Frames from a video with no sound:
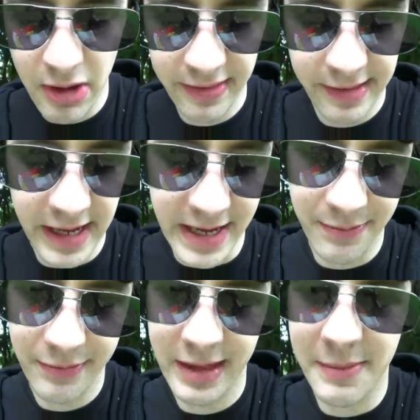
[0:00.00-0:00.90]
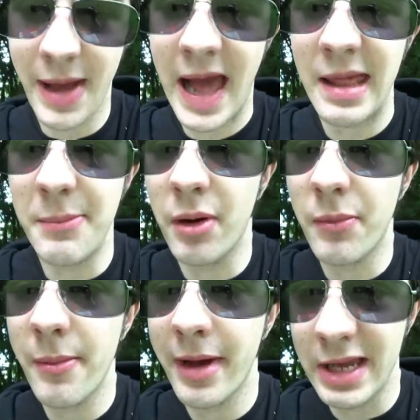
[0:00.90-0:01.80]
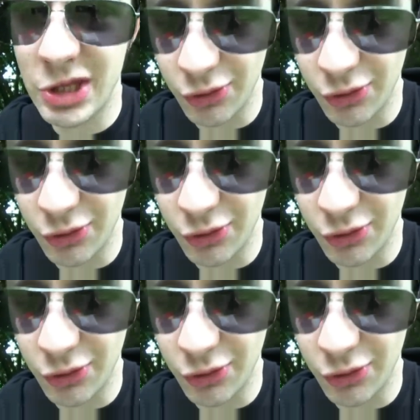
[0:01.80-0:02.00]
Merci, a ballad by my mate